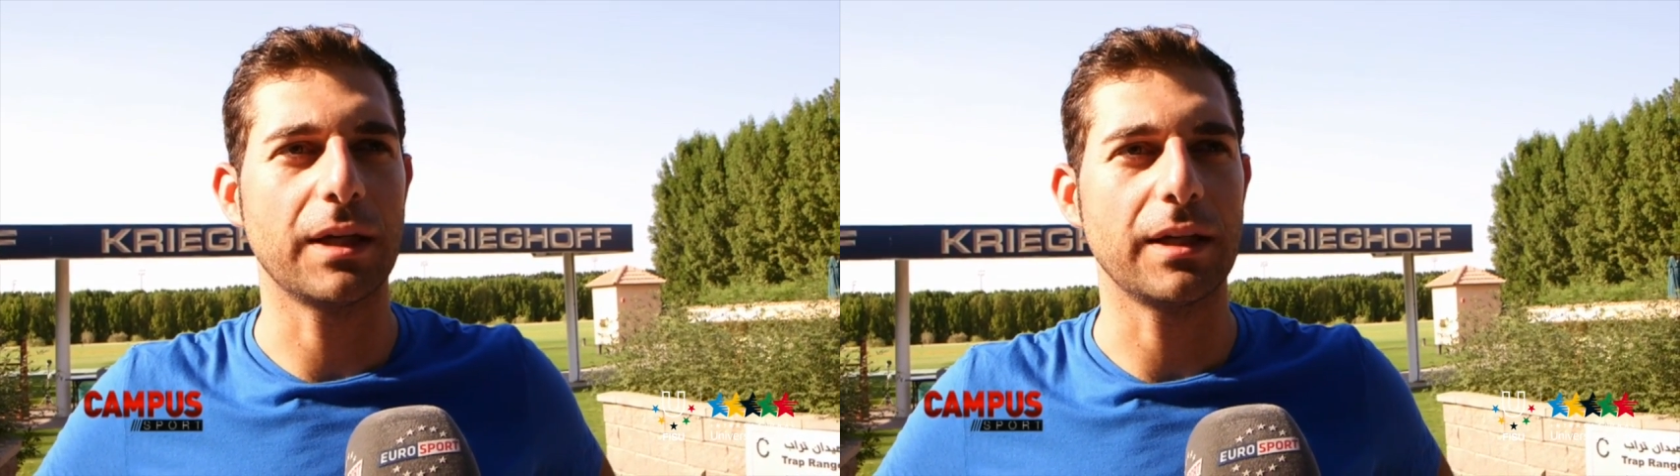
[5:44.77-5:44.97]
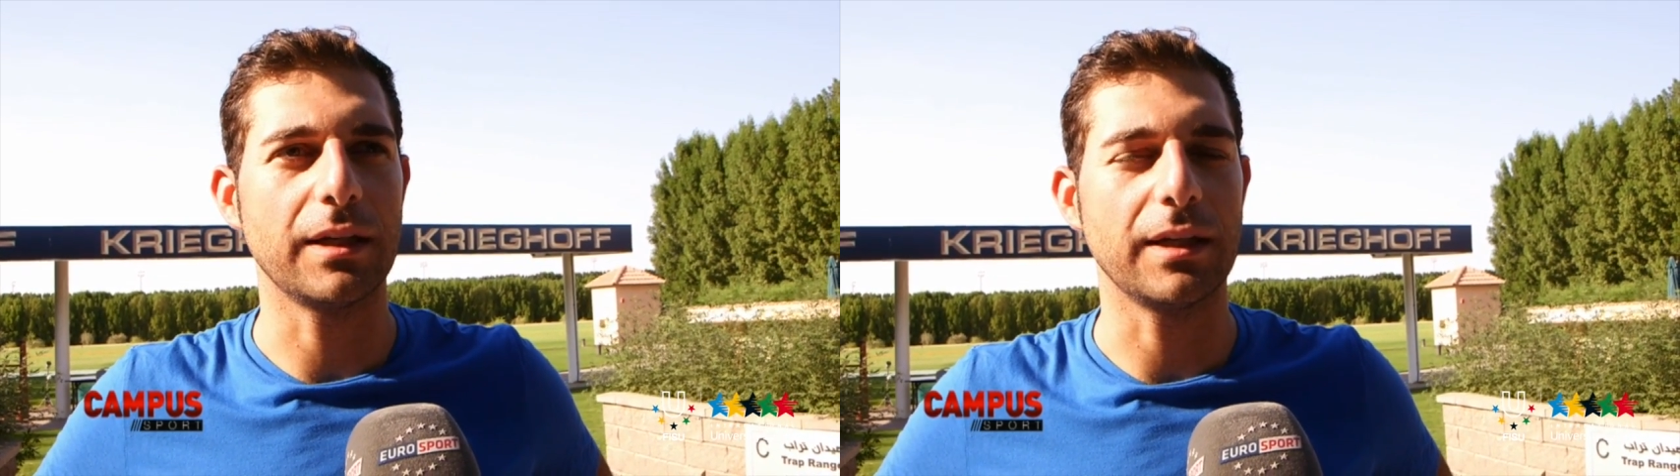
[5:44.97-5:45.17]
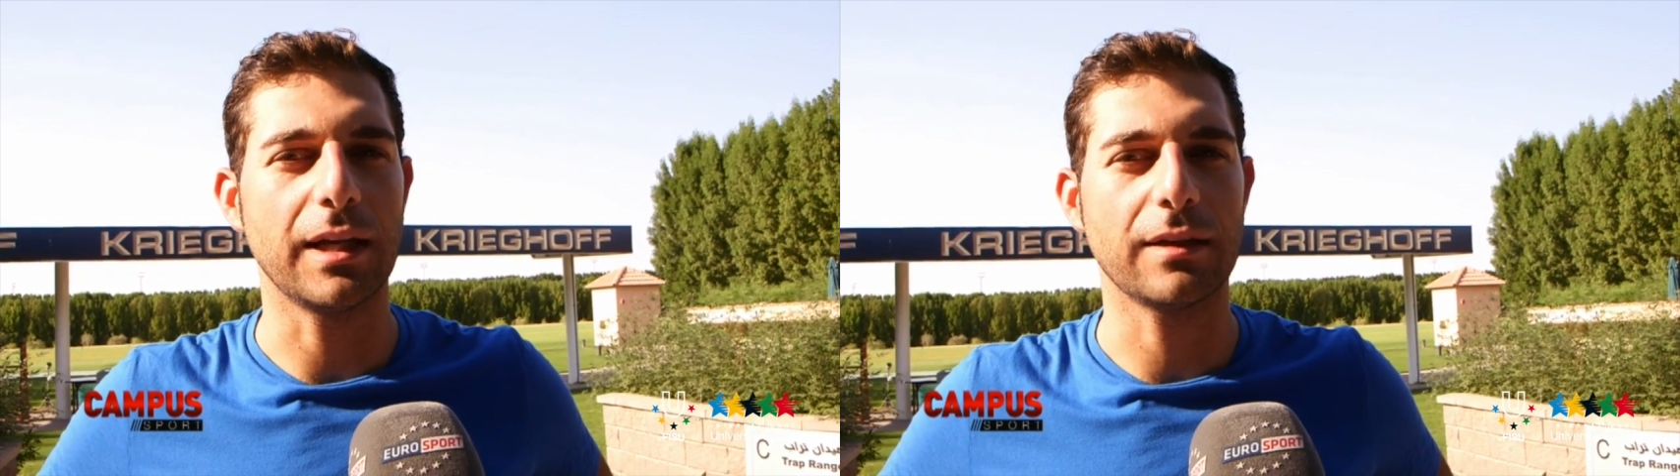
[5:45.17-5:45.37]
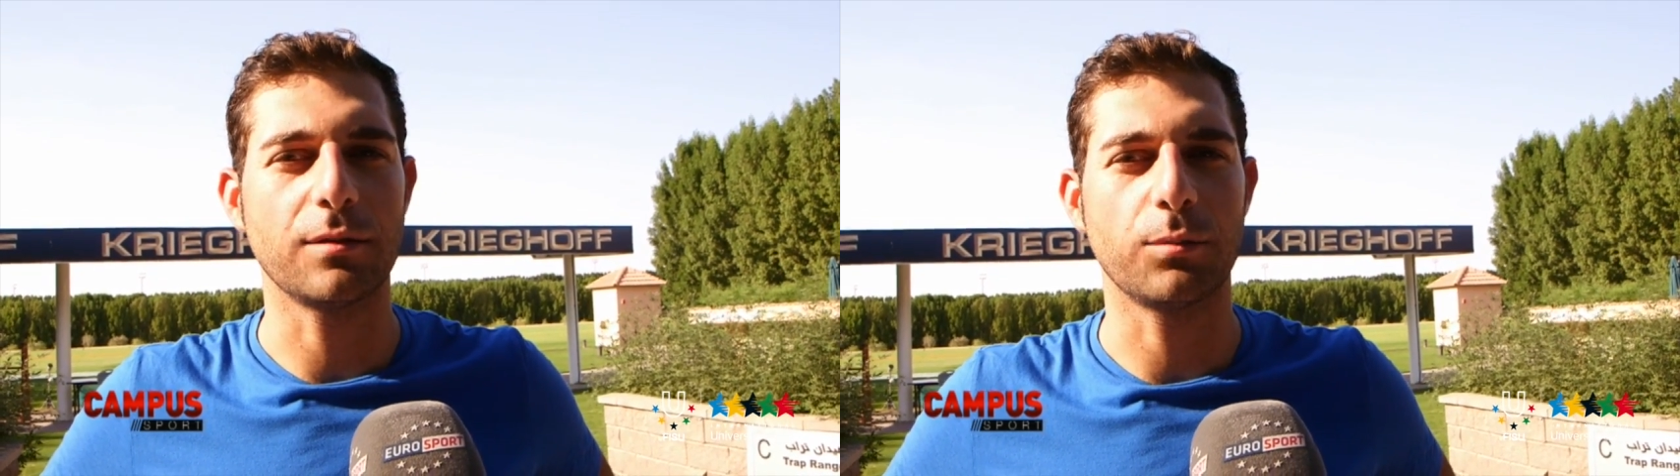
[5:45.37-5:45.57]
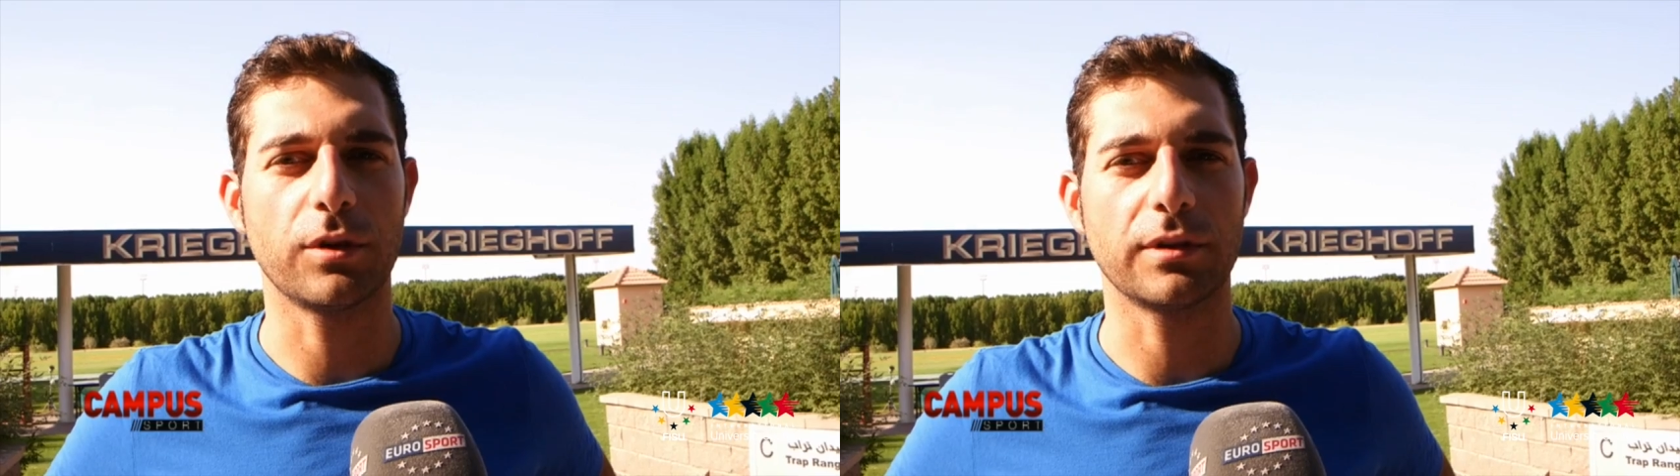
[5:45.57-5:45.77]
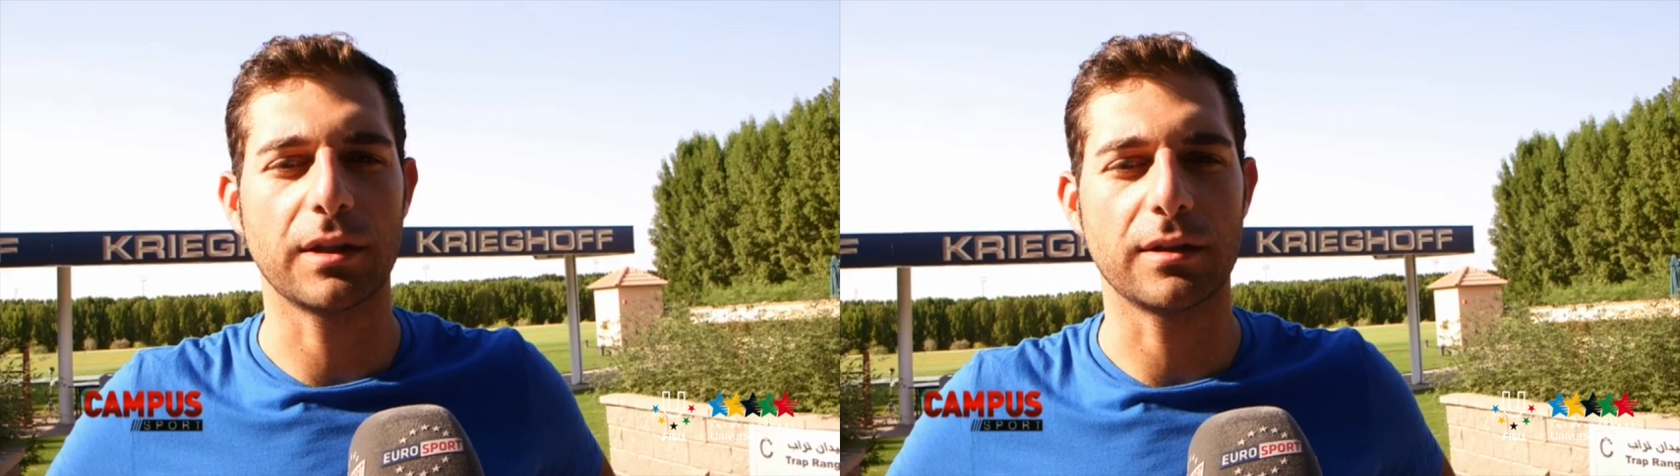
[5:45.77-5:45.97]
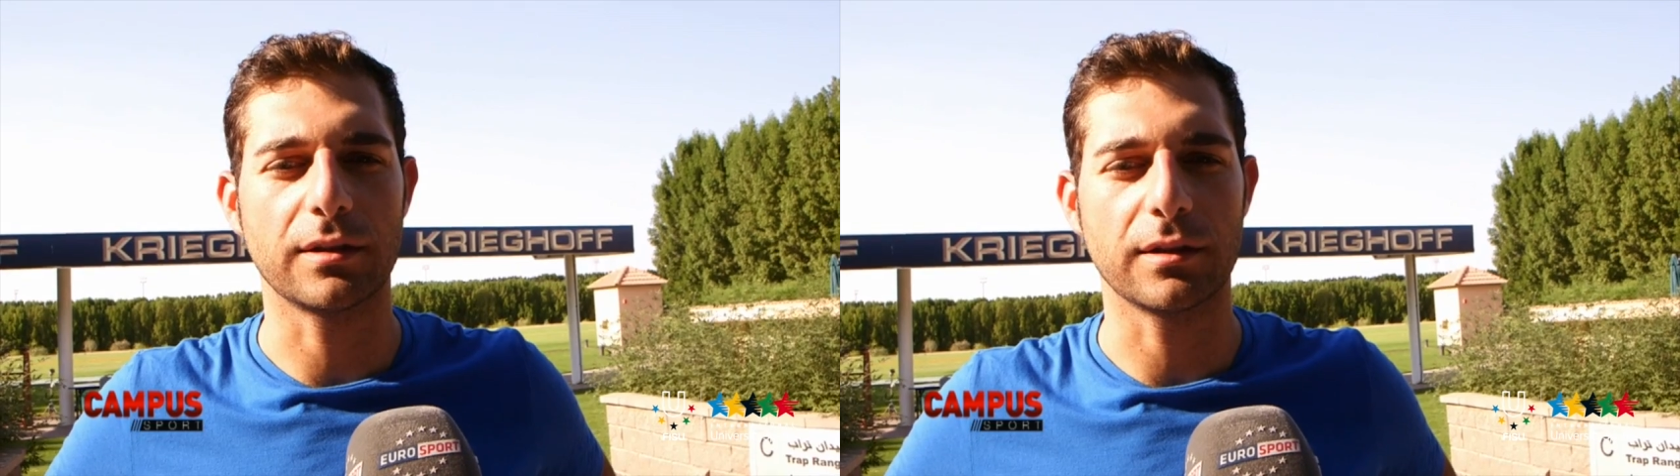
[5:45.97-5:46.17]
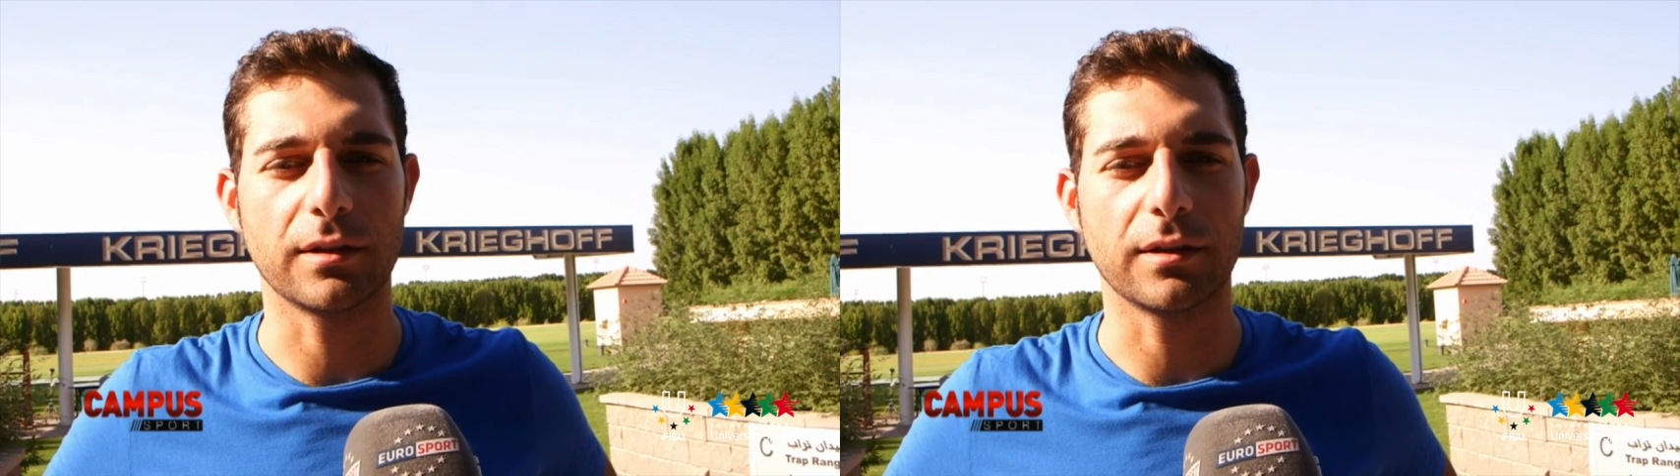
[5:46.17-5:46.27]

my last important